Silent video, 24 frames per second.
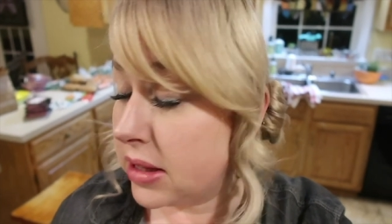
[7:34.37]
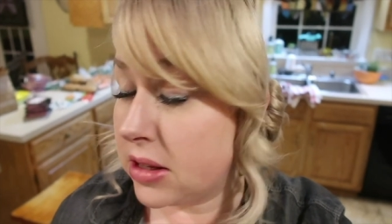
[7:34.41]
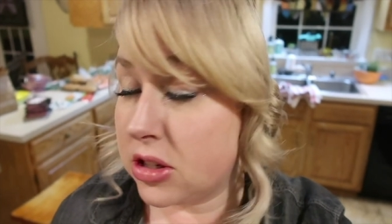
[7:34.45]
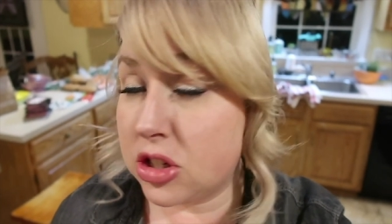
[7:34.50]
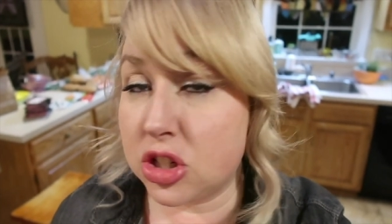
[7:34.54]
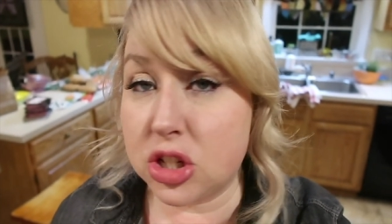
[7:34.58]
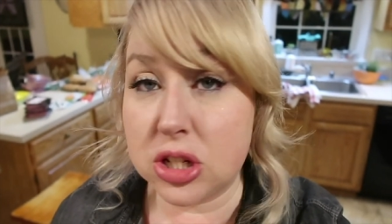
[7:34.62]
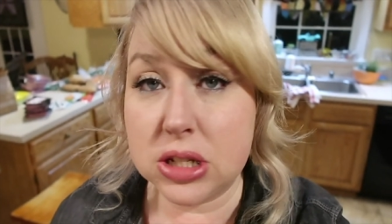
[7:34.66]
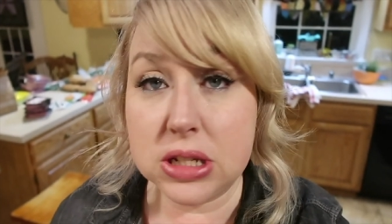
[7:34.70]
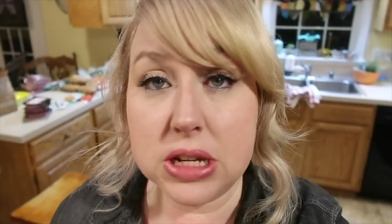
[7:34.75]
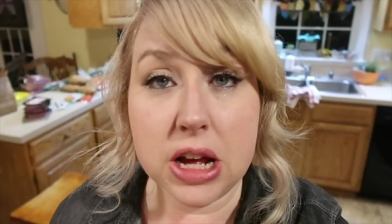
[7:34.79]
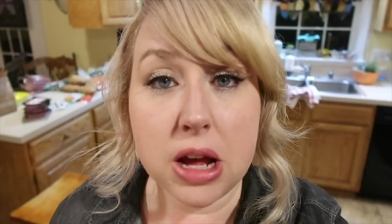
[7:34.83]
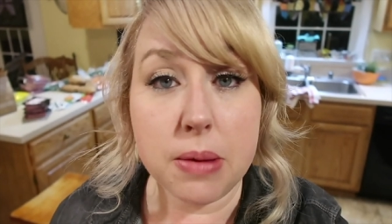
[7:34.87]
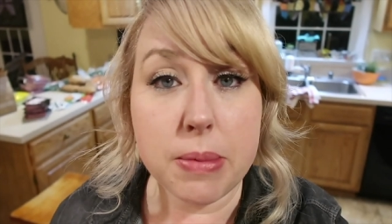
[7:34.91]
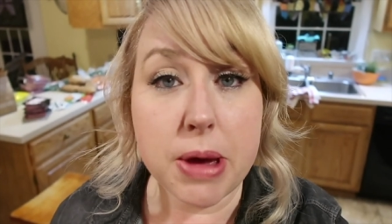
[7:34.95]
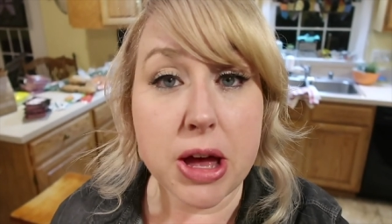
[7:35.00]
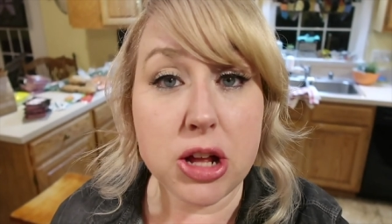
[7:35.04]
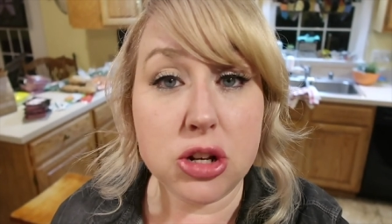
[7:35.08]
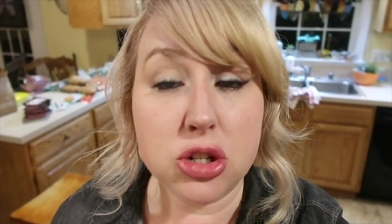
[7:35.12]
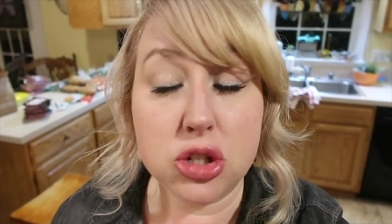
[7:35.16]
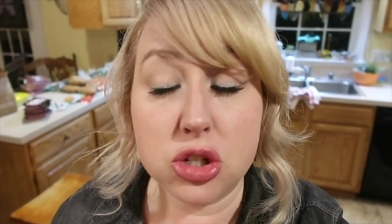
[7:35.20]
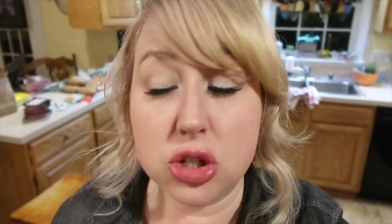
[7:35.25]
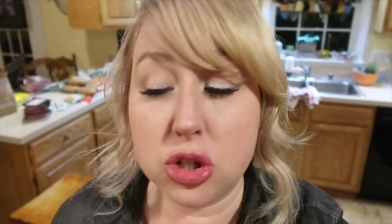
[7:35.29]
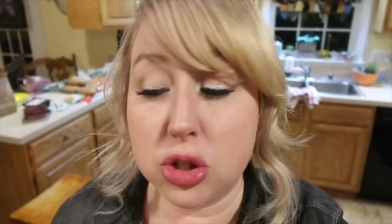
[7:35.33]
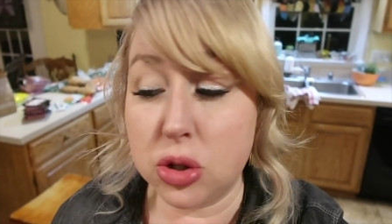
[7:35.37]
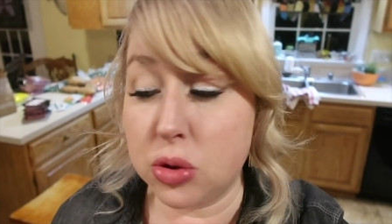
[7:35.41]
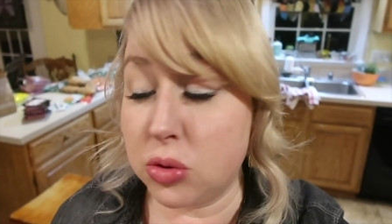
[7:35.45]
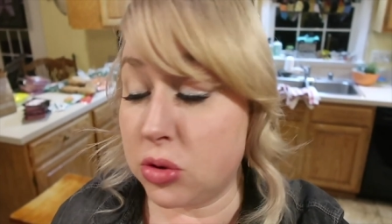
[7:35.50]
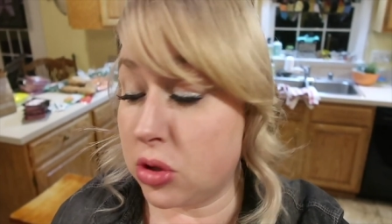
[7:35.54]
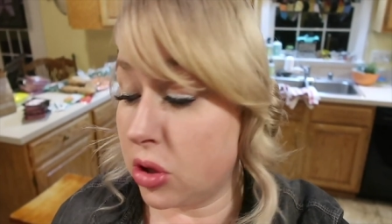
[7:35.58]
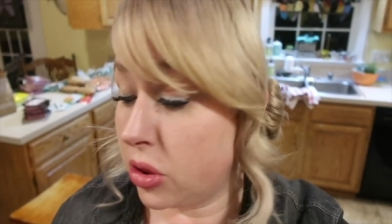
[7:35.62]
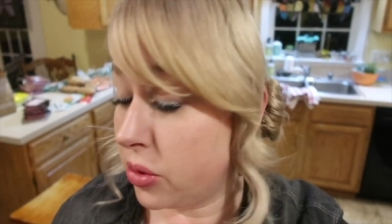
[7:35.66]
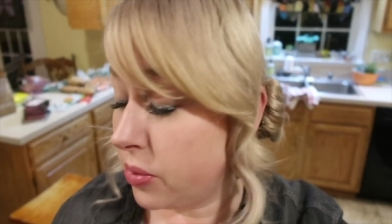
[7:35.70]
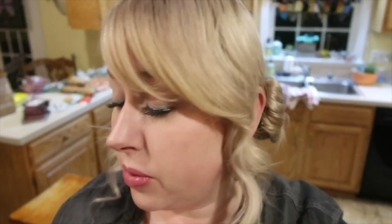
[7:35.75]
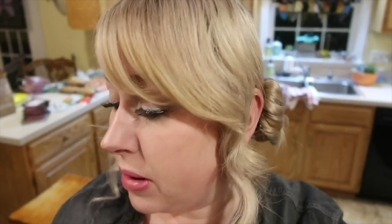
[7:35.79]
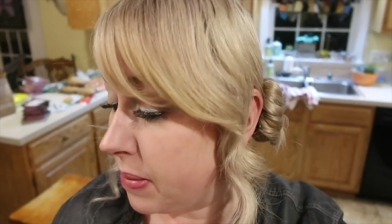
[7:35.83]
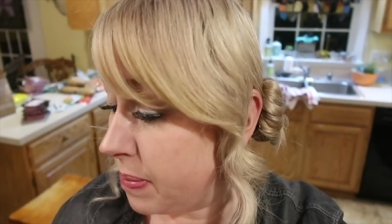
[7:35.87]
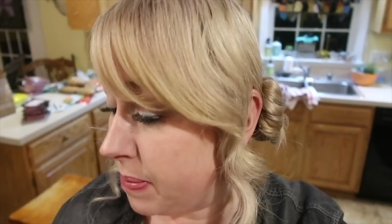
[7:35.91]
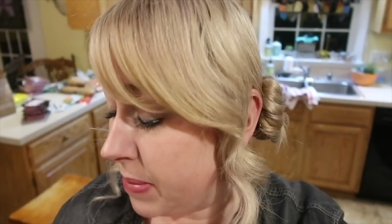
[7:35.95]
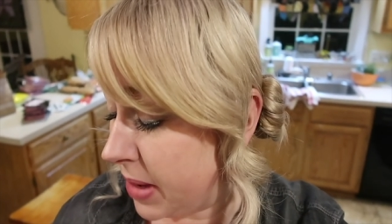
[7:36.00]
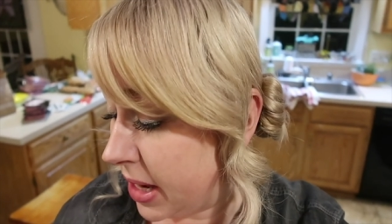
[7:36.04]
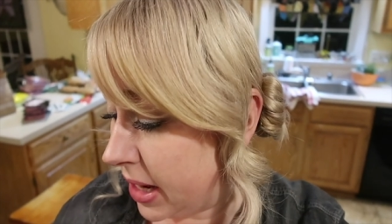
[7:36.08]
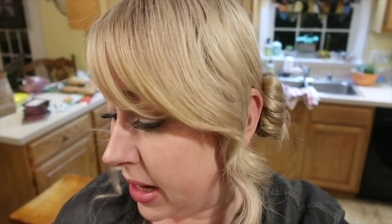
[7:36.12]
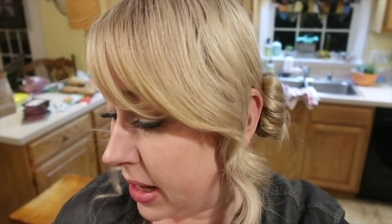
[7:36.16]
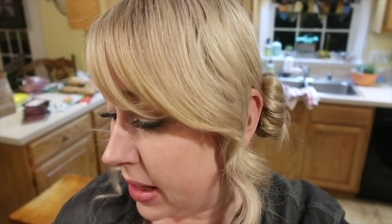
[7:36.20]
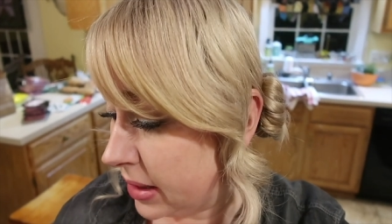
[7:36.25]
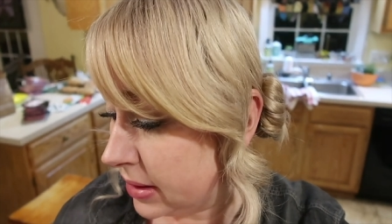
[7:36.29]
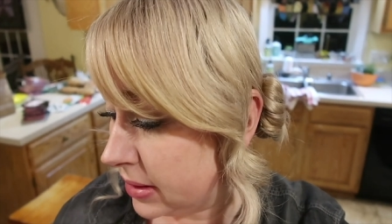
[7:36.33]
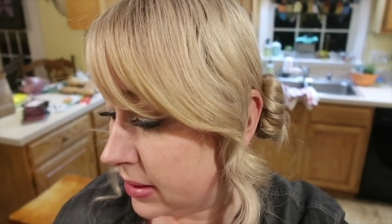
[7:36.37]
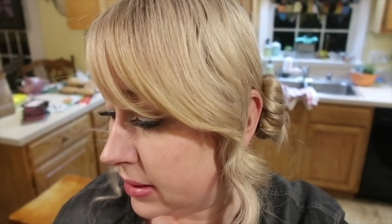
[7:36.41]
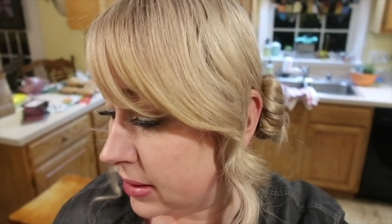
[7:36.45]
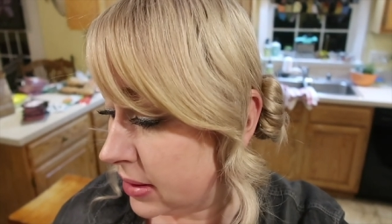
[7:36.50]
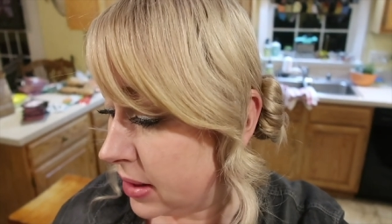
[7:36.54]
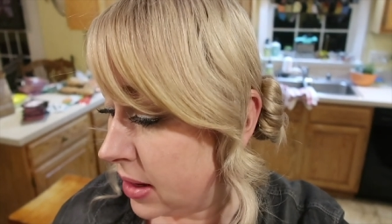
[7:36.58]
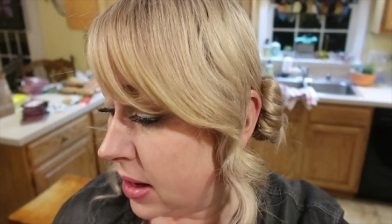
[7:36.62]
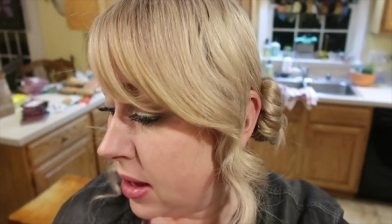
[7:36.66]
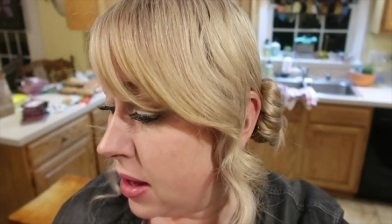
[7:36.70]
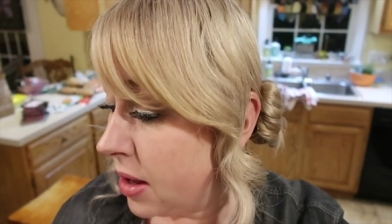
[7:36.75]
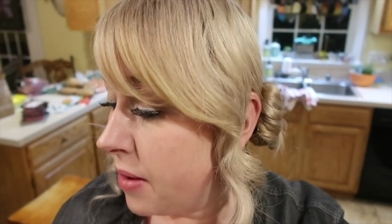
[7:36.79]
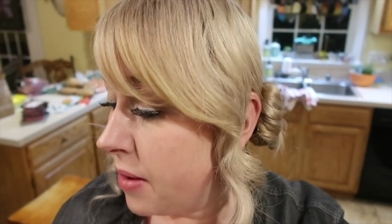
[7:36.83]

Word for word: and should take about two to three minutes